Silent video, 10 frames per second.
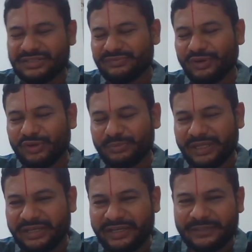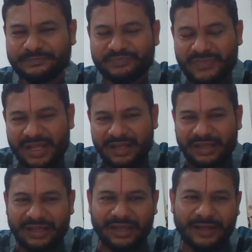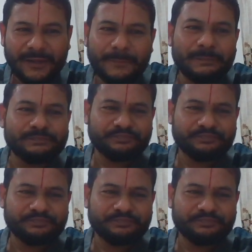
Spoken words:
just follow my lead. uh,